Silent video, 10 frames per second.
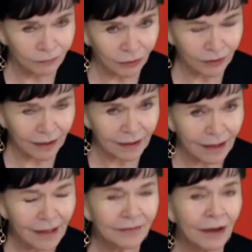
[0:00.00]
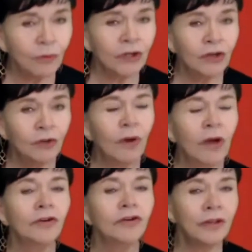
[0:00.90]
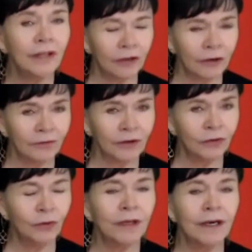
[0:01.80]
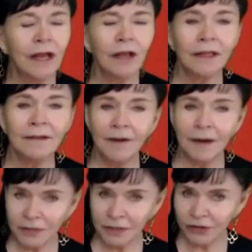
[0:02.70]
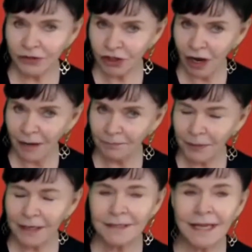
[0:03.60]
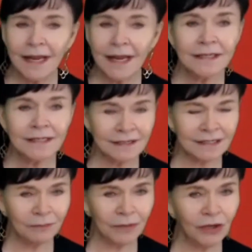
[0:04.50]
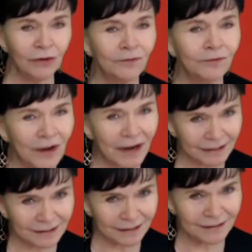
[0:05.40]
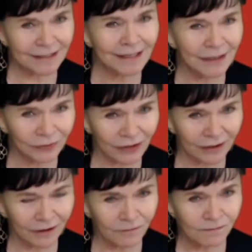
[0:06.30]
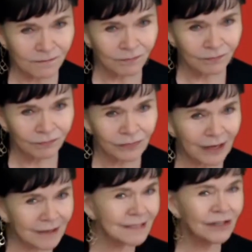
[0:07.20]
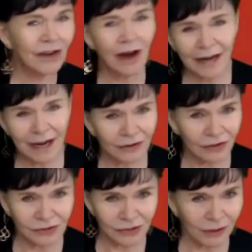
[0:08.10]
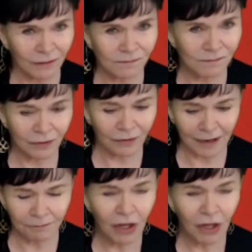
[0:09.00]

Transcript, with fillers: Okay, that when you do the interview, you can live up to the job because it's not something you faked to get there. Right. That is not how you do it. All right.